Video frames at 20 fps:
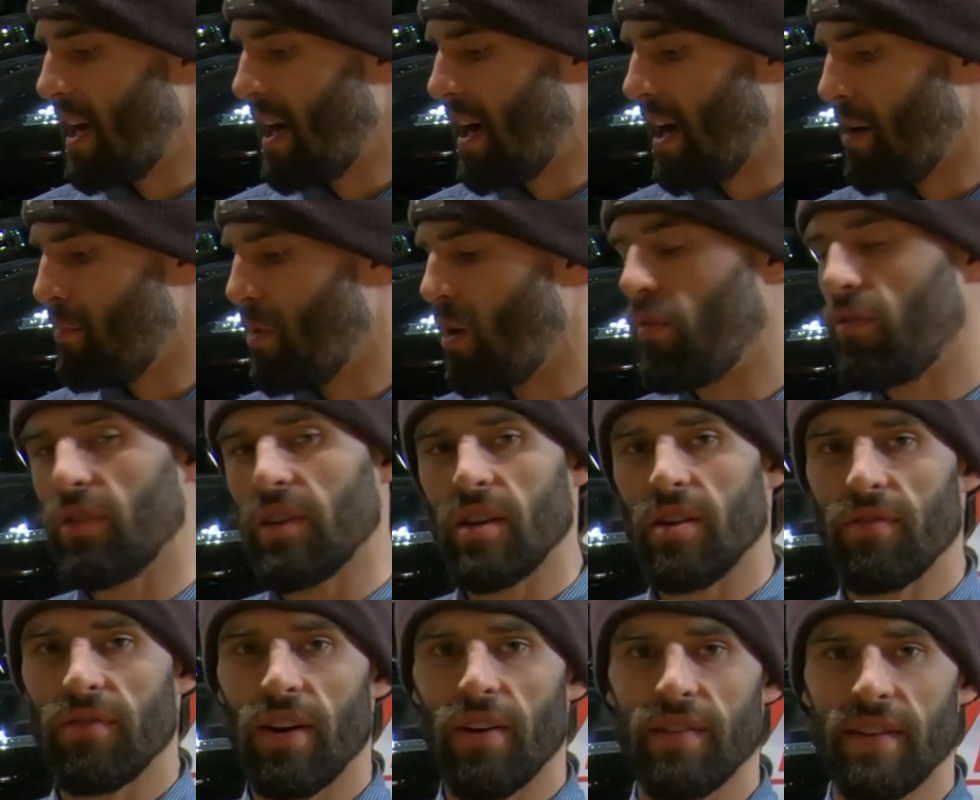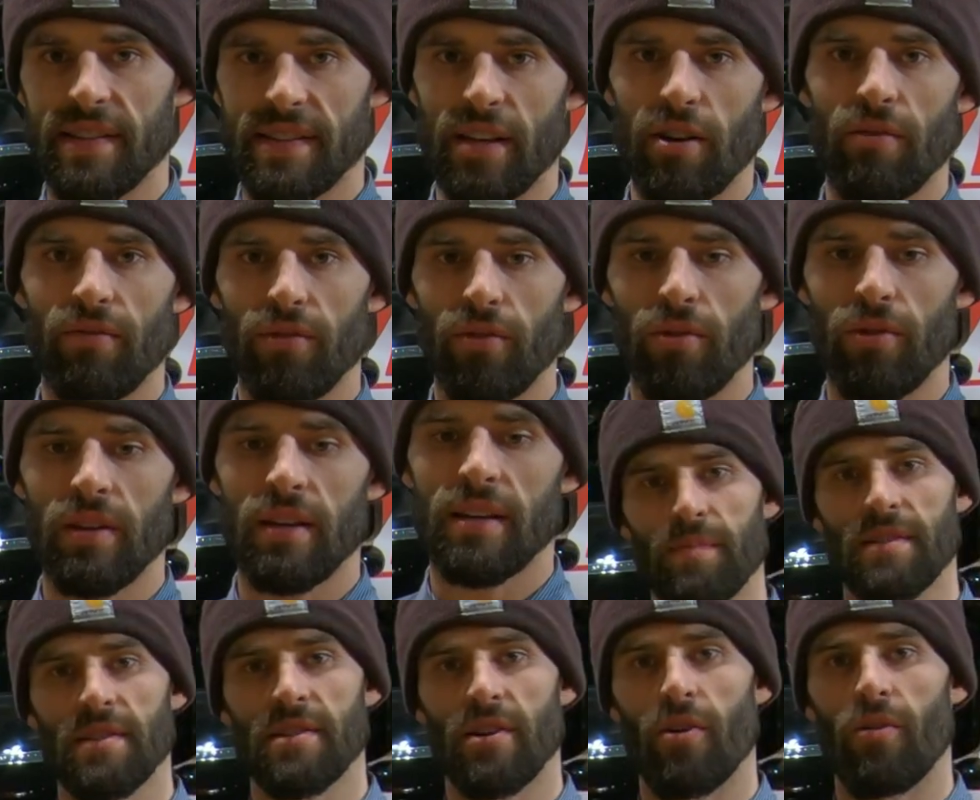hopefully you found this helpful.
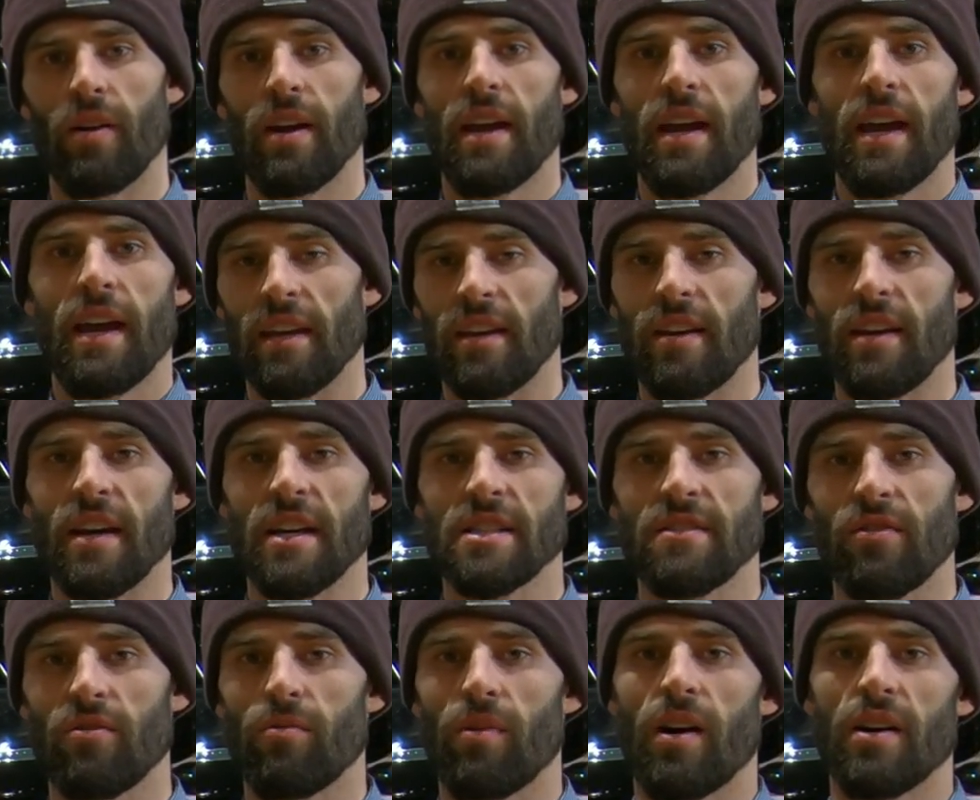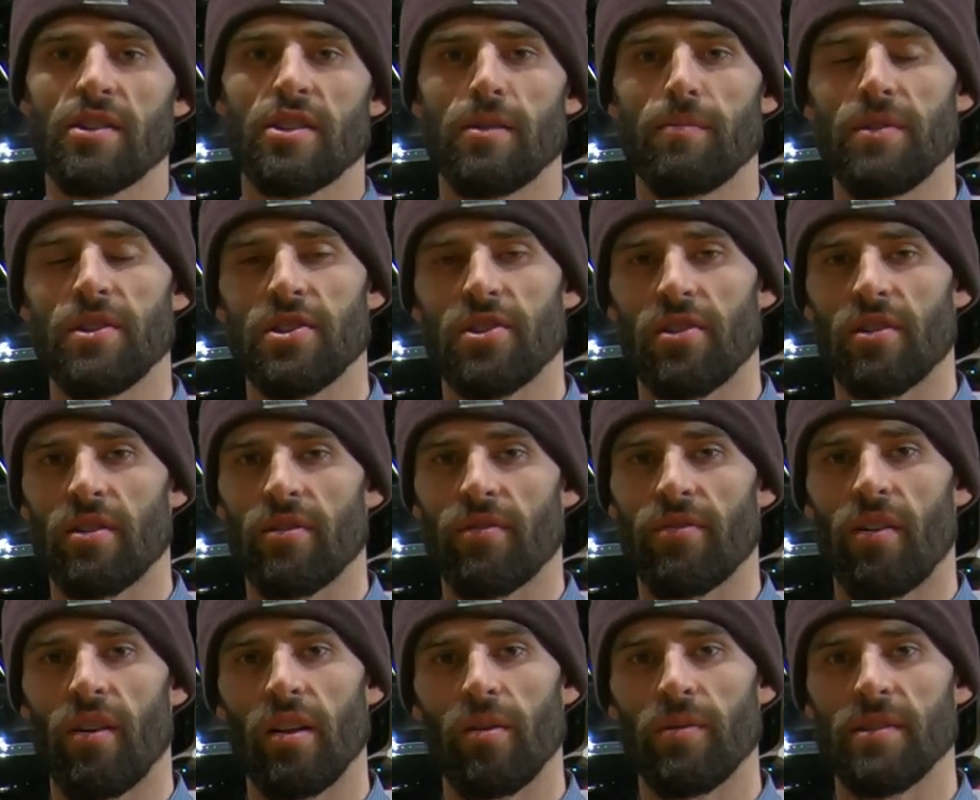So thank you guys for watching. Be sure to
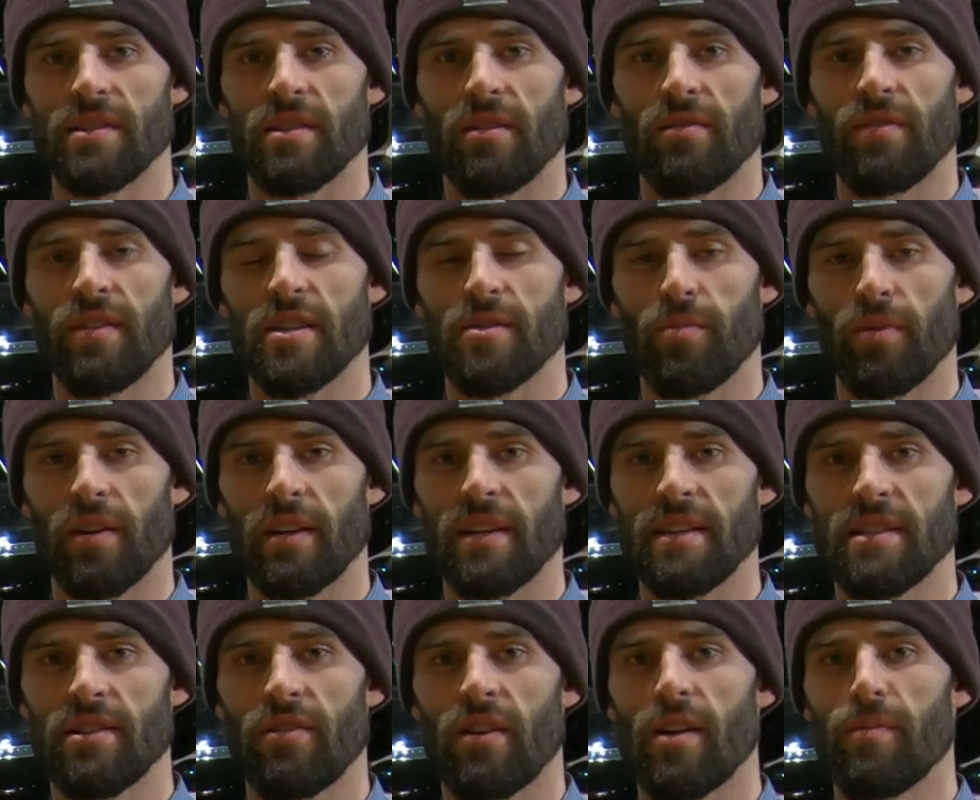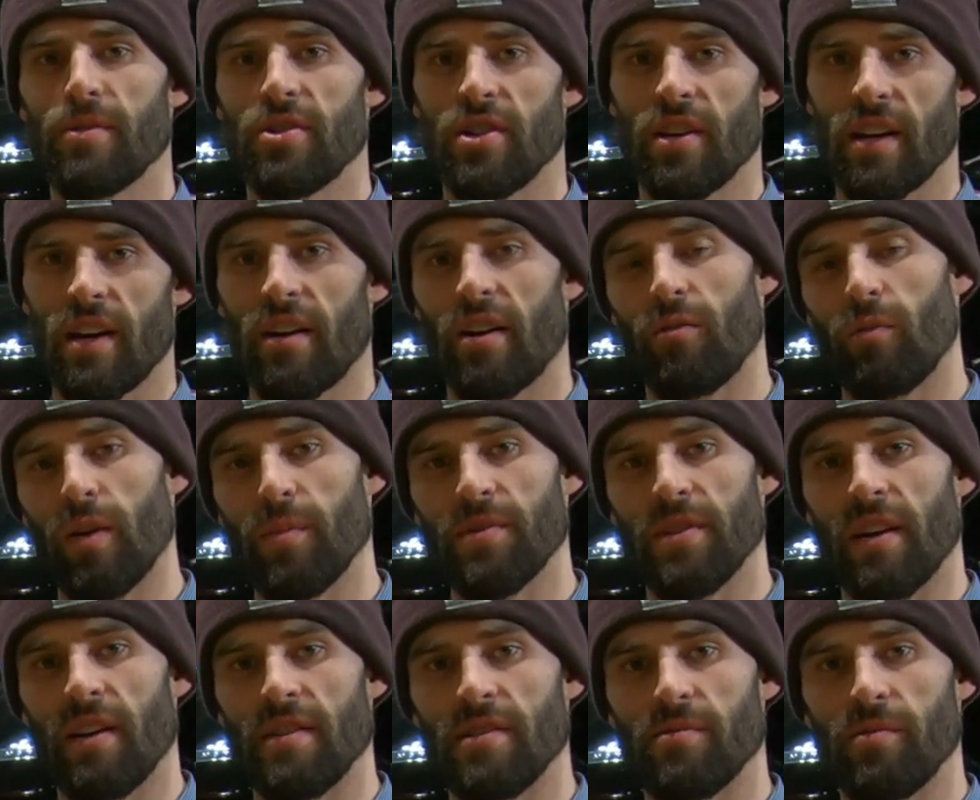follow us on Facebook and Instagram and check out our
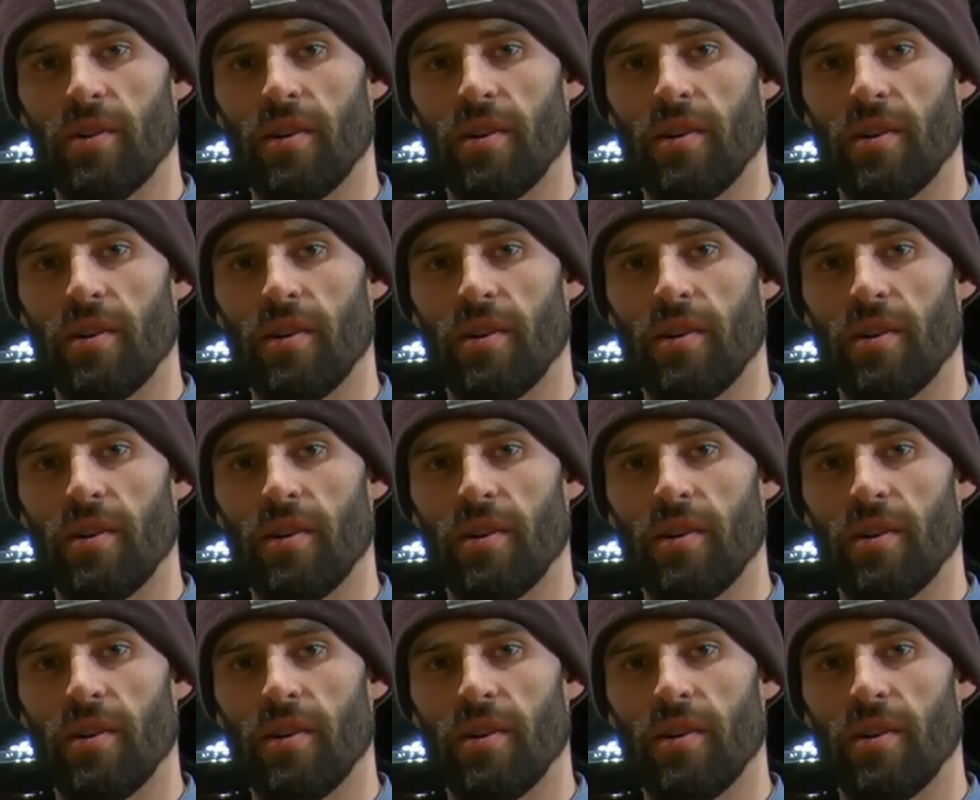website as